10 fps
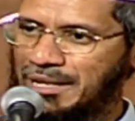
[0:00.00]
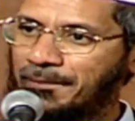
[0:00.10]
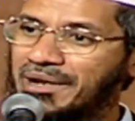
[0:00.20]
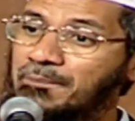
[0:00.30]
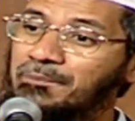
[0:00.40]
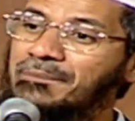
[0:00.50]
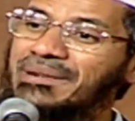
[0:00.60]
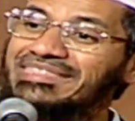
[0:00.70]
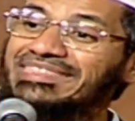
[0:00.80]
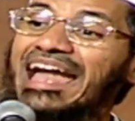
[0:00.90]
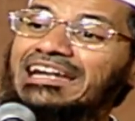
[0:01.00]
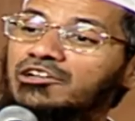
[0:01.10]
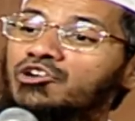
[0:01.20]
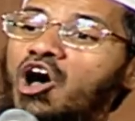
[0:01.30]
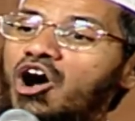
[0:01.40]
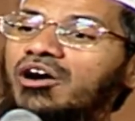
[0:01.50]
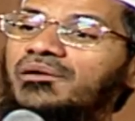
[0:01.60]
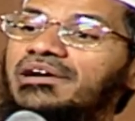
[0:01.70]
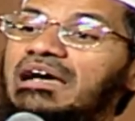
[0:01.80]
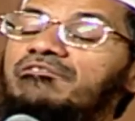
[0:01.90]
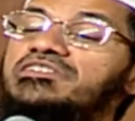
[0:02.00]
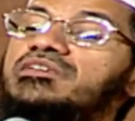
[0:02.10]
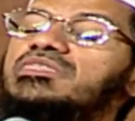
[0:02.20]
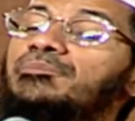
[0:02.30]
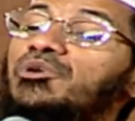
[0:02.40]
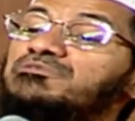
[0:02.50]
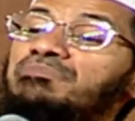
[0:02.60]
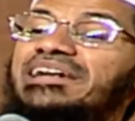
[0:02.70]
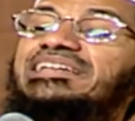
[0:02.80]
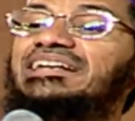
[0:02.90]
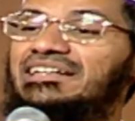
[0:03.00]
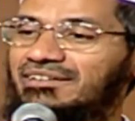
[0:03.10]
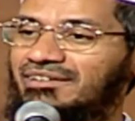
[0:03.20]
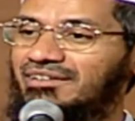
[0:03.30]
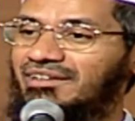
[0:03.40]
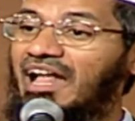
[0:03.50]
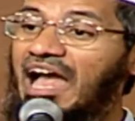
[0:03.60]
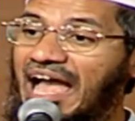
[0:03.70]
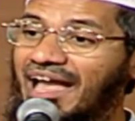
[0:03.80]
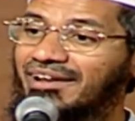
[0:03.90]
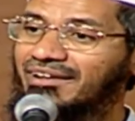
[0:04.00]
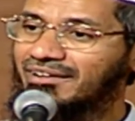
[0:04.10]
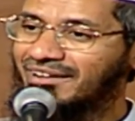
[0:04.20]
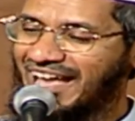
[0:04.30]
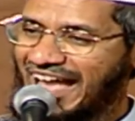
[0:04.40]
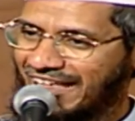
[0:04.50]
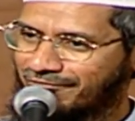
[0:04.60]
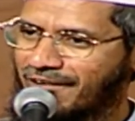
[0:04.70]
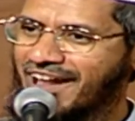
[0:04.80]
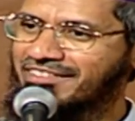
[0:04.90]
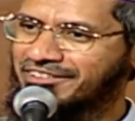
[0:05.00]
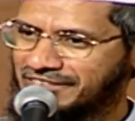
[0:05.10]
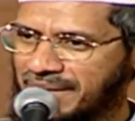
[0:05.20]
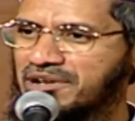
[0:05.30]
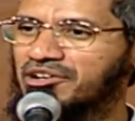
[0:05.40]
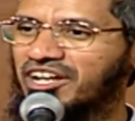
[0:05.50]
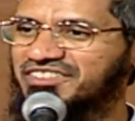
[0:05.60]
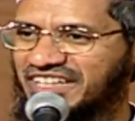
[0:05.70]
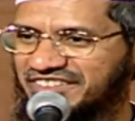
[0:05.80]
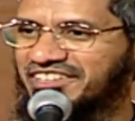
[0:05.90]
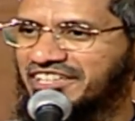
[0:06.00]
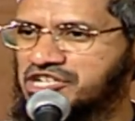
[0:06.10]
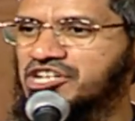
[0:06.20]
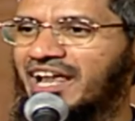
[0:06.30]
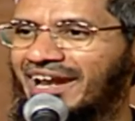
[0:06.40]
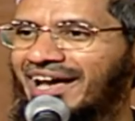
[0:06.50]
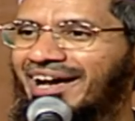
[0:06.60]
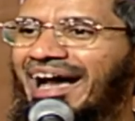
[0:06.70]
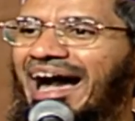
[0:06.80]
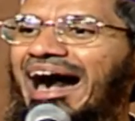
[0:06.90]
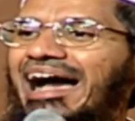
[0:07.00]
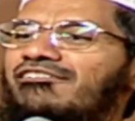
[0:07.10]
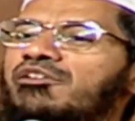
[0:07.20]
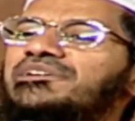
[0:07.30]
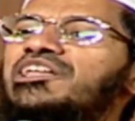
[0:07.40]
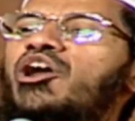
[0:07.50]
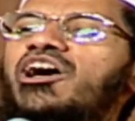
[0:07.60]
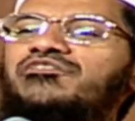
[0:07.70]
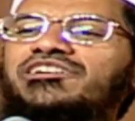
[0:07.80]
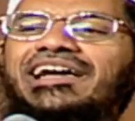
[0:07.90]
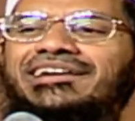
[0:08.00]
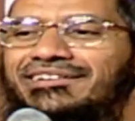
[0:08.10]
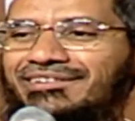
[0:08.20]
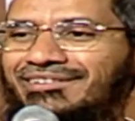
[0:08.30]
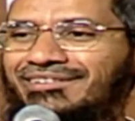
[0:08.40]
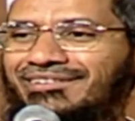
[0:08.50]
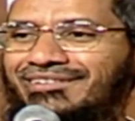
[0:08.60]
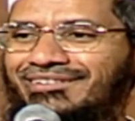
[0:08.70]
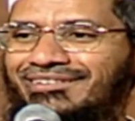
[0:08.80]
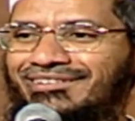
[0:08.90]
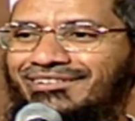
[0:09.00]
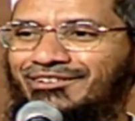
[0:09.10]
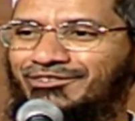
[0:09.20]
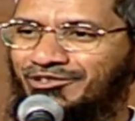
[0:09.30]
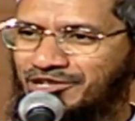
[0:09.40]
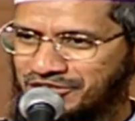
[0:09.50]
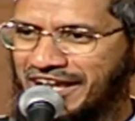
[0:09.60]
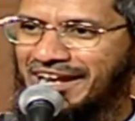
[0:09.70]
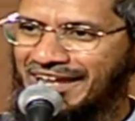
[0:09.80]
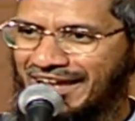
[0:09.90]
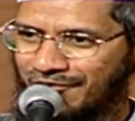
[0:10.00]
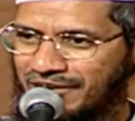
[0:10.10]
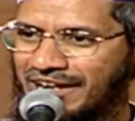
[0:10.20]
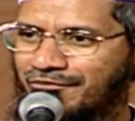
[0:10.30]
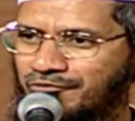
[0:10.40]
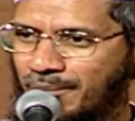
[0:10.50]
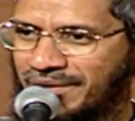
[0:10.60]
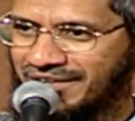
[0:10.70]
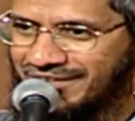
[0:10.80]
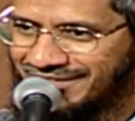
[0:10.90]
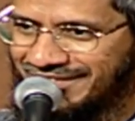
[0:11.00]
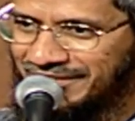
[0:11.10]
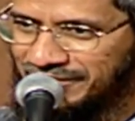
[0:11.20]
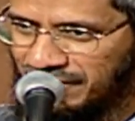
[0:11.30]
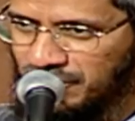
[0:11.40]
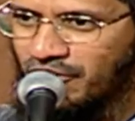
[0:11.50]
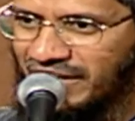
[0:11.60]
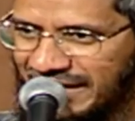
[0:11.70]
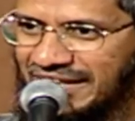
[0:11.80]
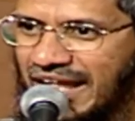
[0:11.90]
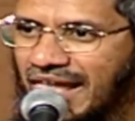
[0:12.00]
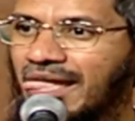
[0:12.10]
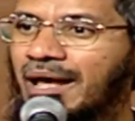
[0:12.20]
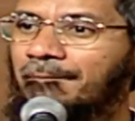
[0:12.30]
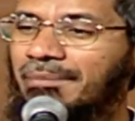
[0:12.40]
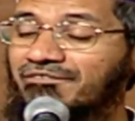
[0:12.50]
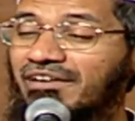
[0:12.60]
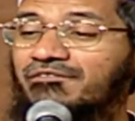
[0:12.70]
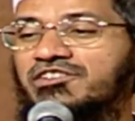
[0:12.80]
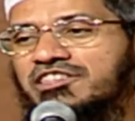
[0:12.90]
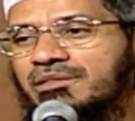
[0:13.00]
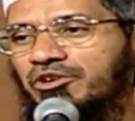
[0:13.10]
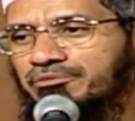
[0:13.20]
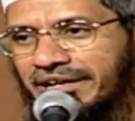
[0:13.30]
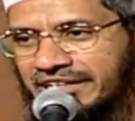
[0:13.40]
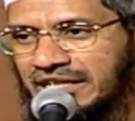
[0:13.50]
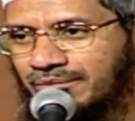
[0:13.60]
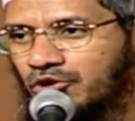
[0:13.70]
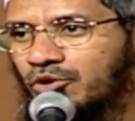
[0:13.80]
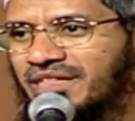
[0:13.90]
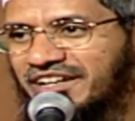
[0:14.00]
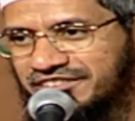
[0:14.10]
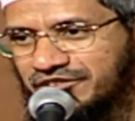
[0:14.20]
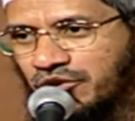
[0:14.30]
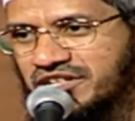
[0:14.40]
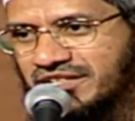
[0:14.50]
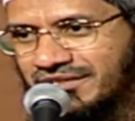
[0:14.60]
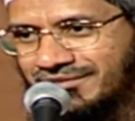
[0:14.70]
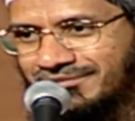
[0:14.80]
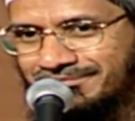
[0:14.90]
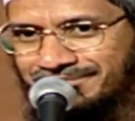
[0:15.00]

But implement that law which is the most practical. And as far as Islamic law is concerned, inshallah, I will be the lawyer for that. So inshallah, I would love common civil code in India, but one which is the most practical. Hope that answers the question.